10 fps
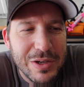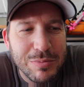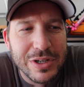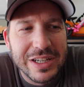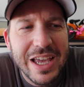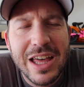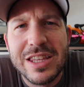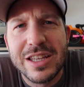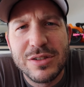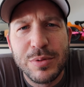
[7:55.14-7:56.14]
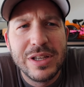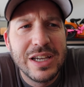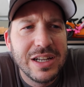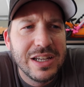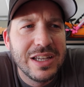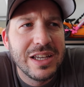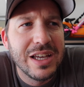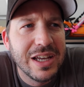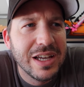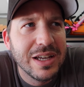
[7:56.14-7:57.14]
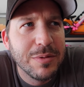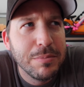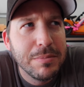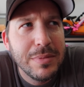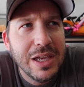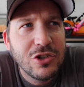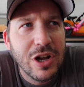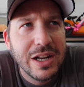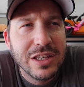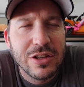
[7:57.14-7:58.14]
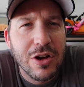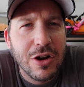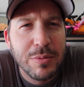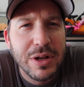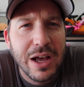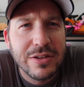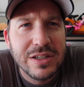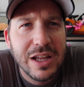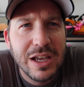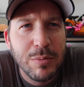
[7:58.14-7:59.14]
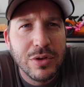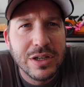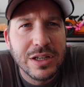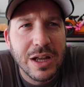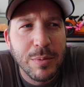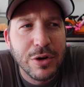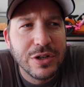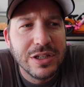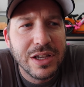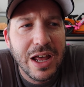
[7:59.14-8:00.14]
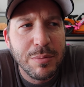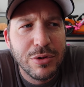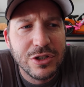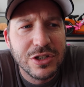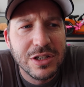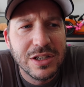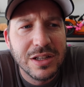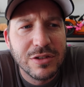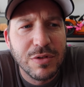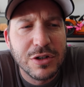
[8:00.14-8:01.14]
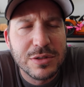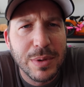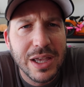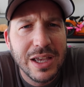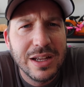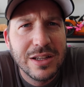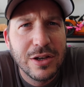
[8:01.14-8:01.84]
But yeah, I think that's the plan. May try to get the carpet out today, but I'm already kind of pushing it as far as my hand